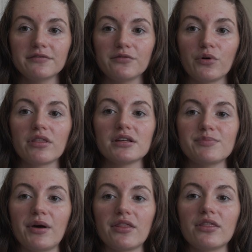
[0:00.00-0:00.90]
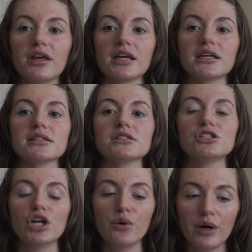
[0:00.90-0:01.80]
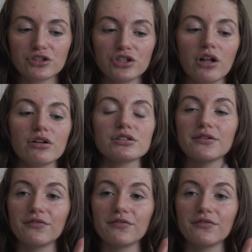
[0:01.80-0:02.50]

for this month is $200.04,